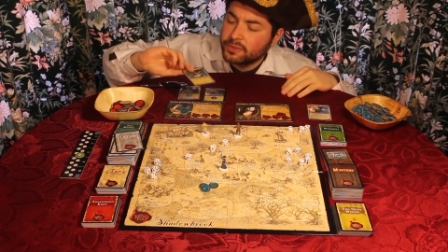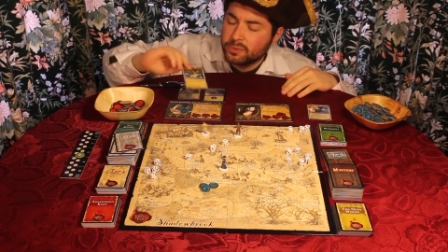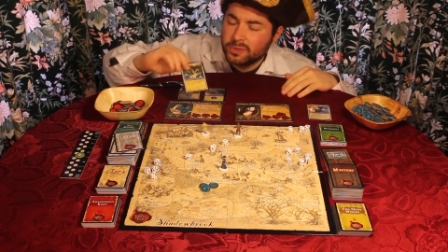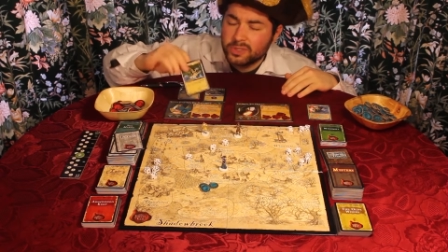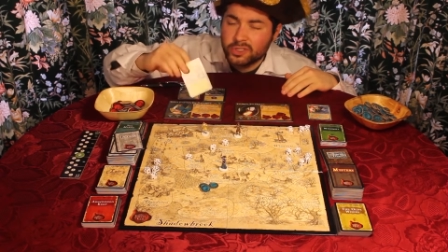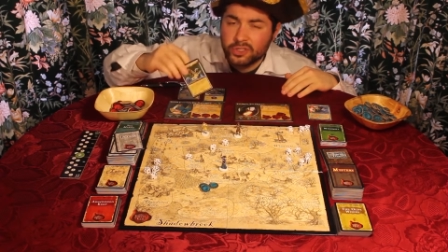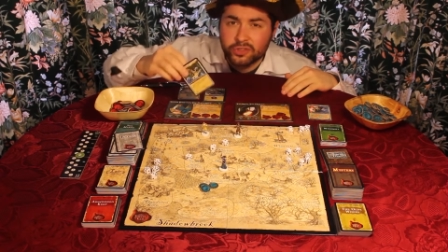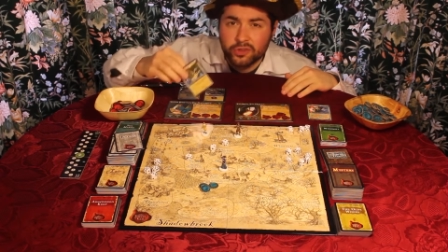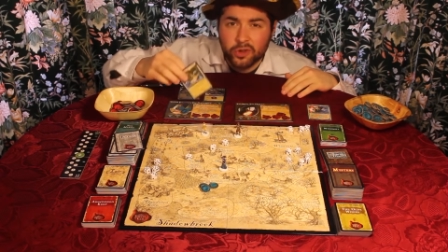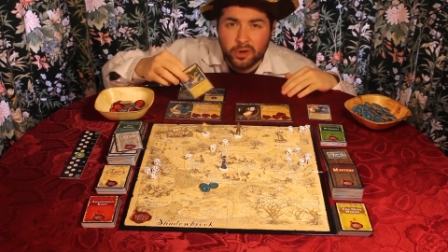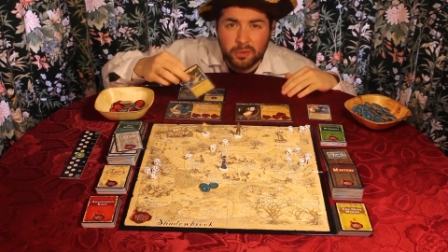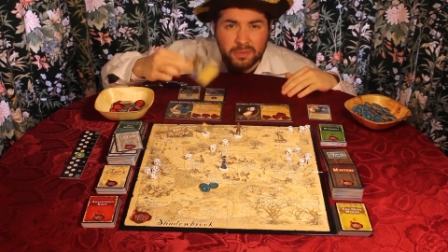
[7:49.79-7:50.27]

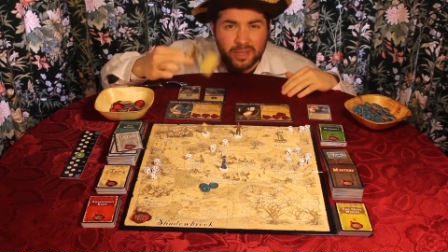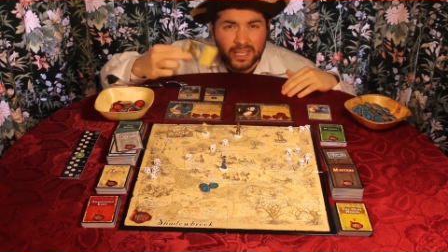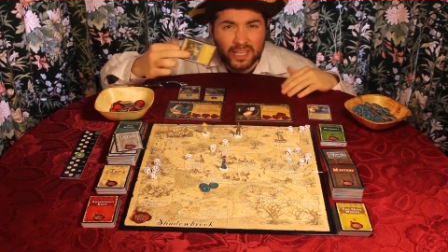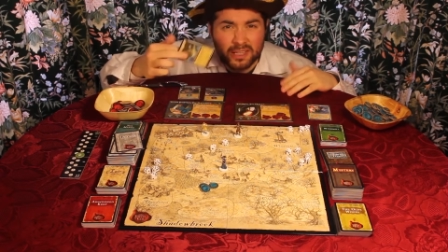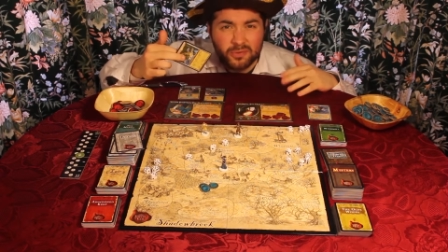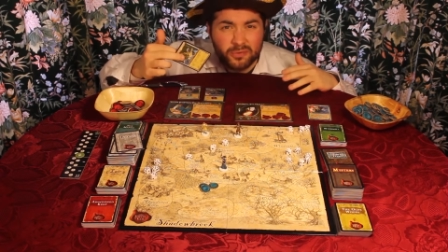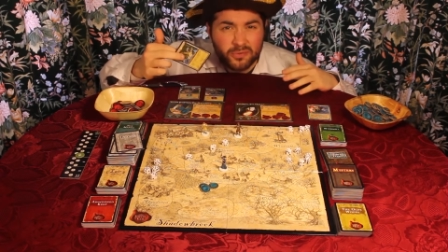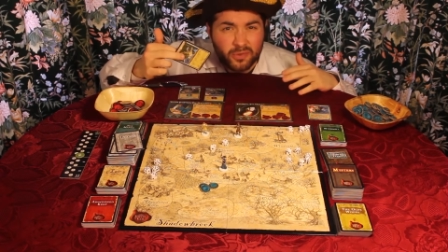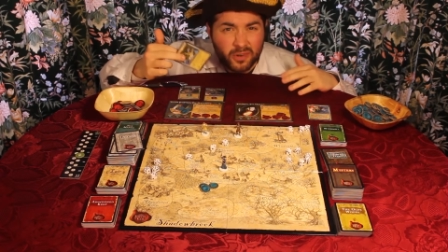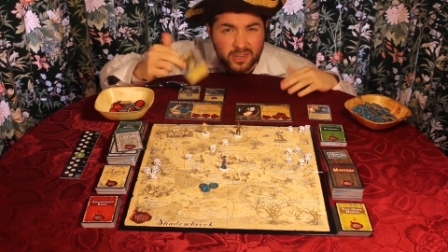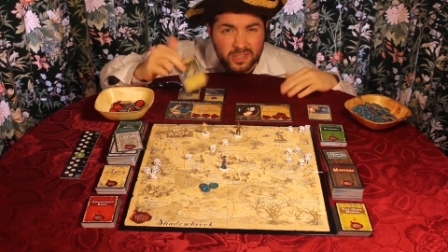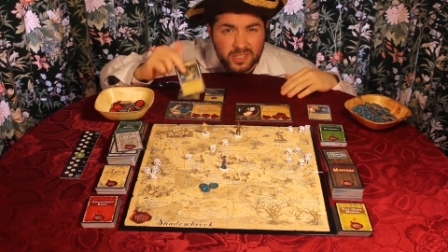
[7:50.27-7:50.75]
which normally
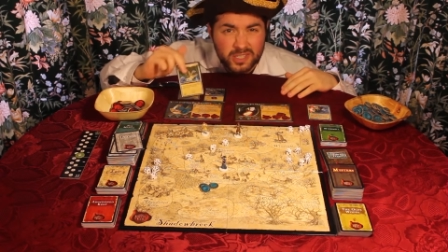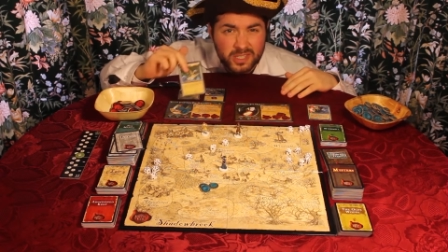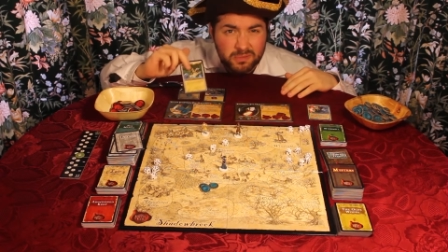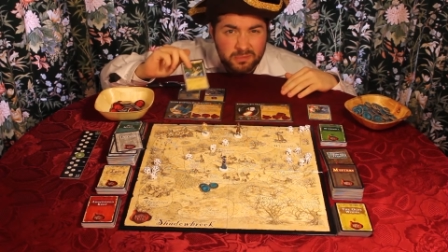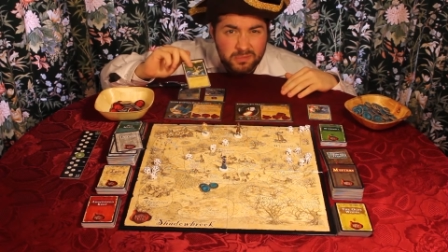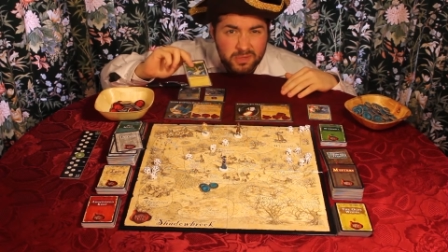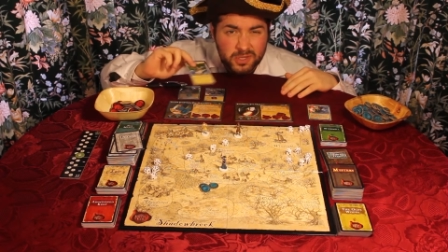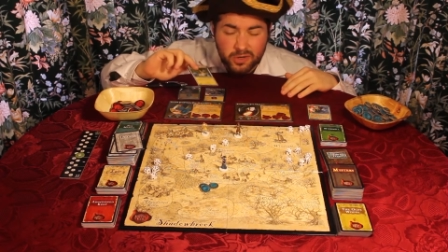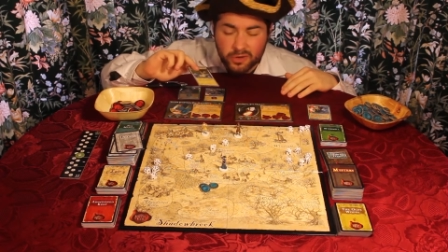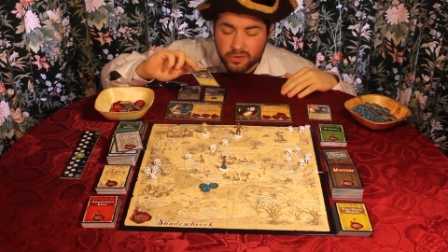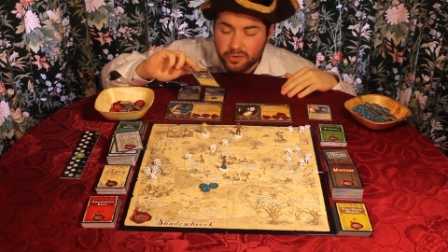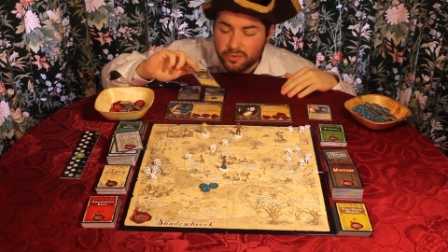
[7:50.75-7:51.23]
confers some
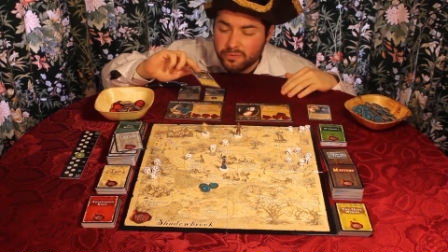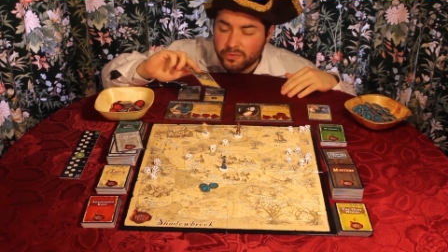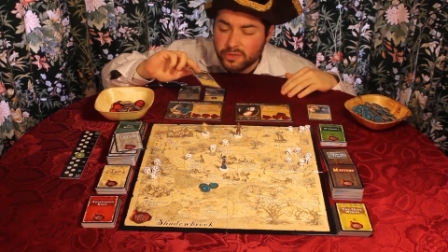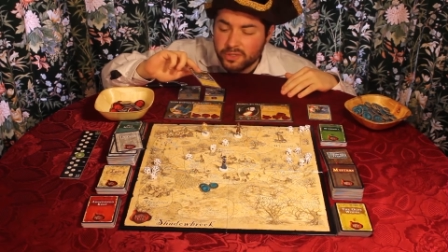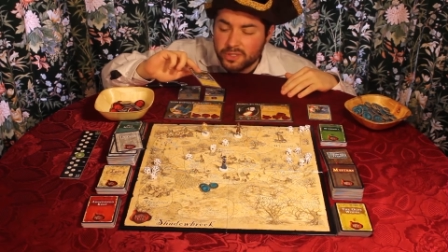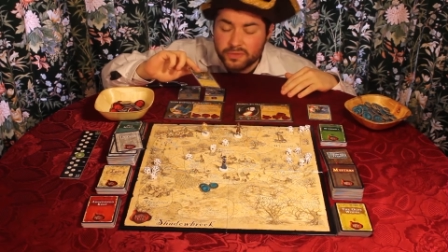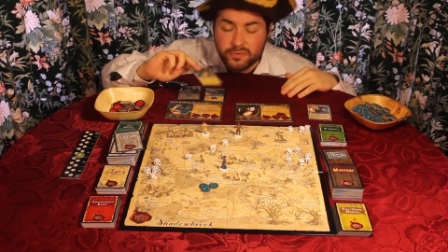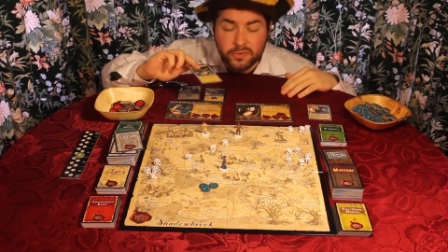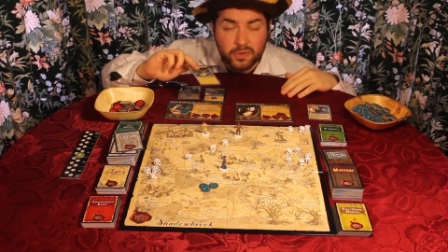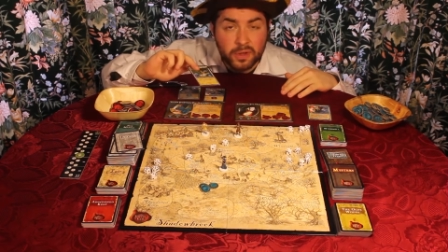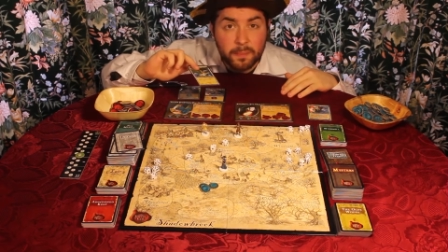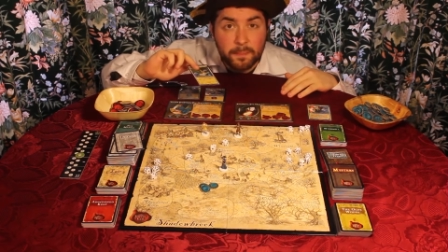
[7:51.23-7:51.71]
sort of
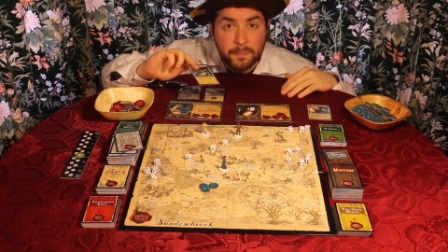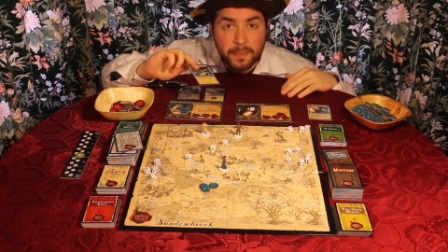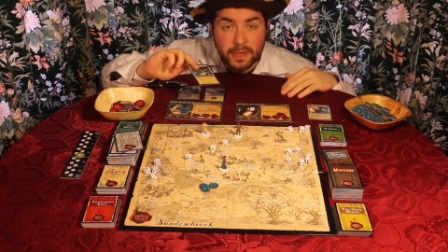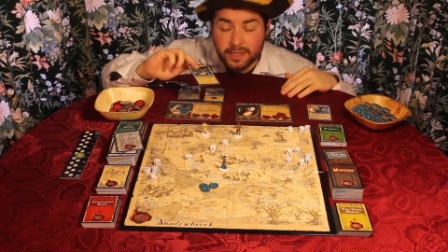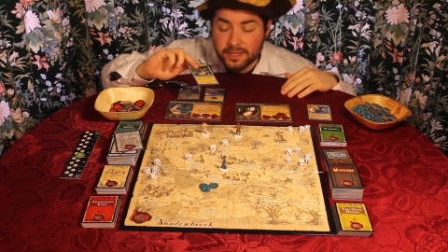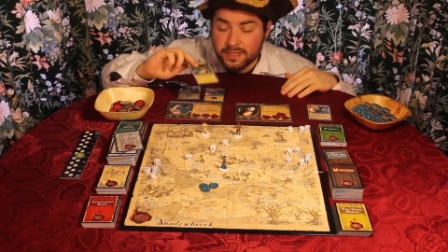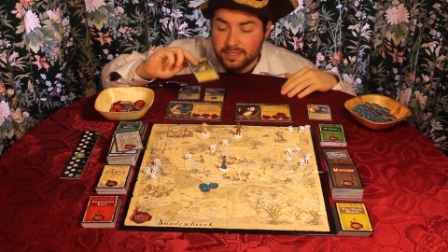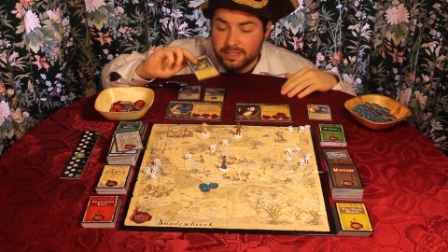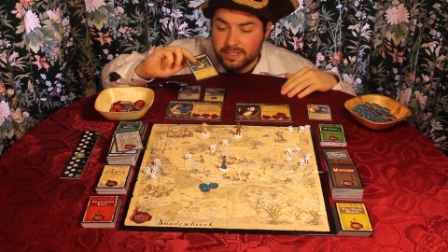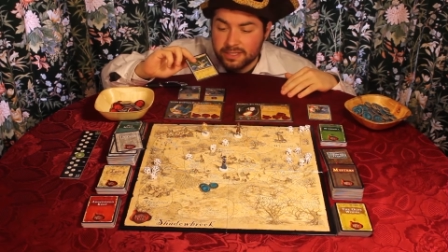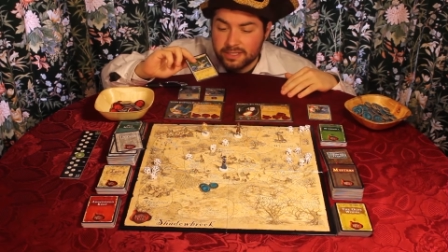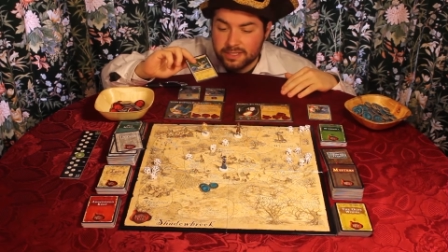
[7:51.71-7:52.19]
useful
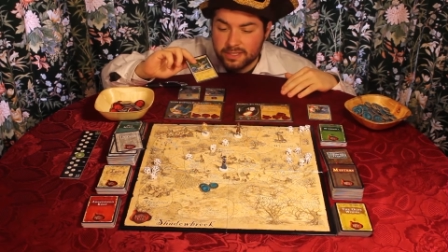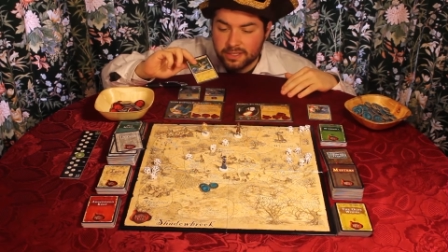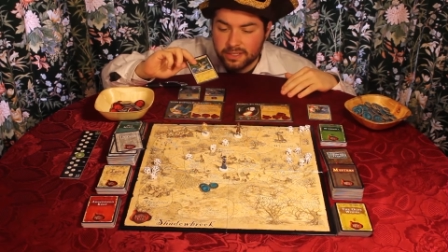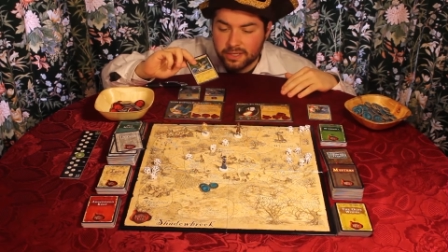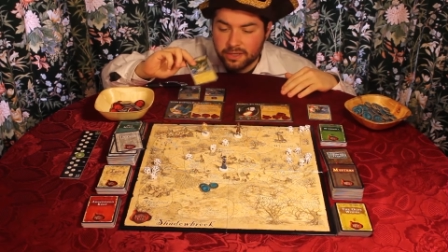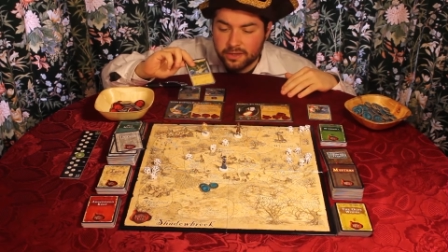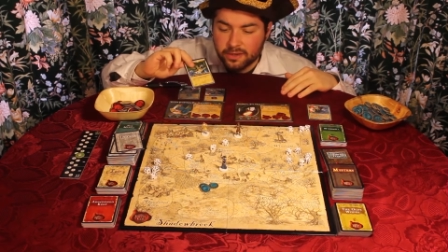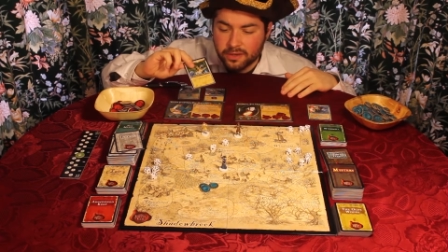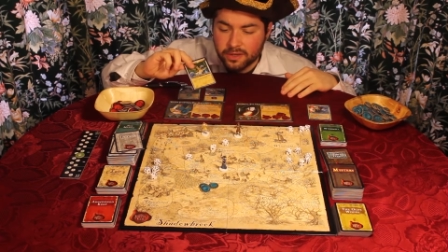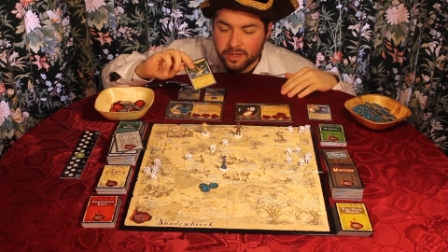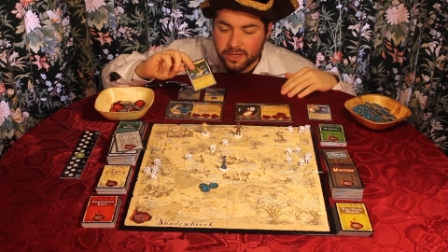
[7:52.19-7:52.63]
ability to you.